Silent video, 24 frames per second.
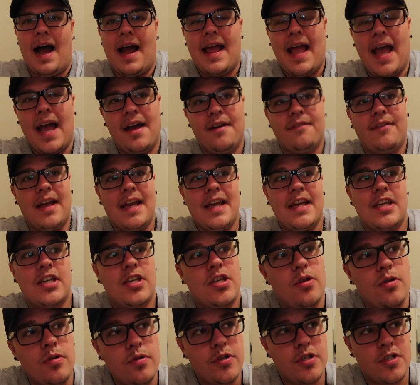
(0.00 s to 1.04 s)
I have a
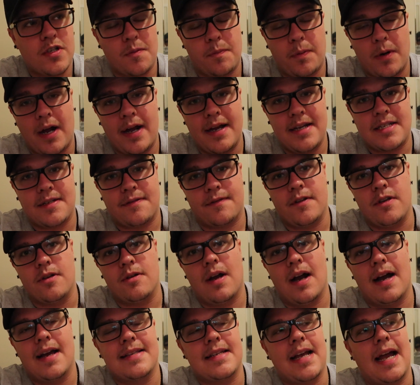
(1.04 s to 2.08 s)
huge surprise for you
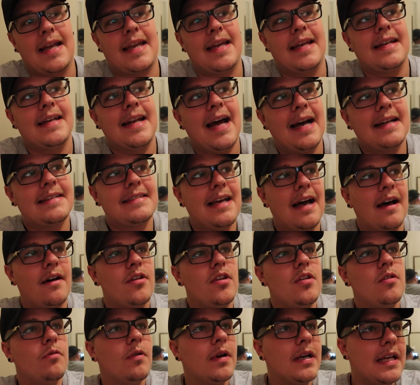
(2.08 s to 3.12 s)
guys. I cannot tell
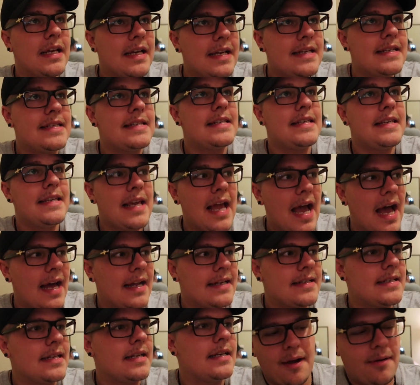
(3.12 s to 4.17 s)
you what it is
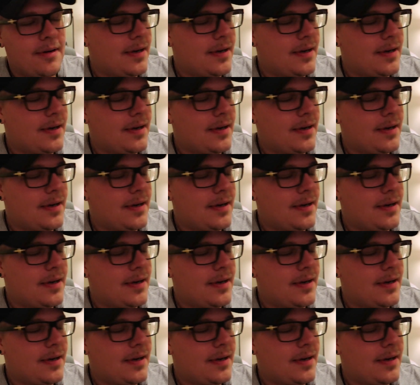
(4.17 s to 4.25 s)
yet.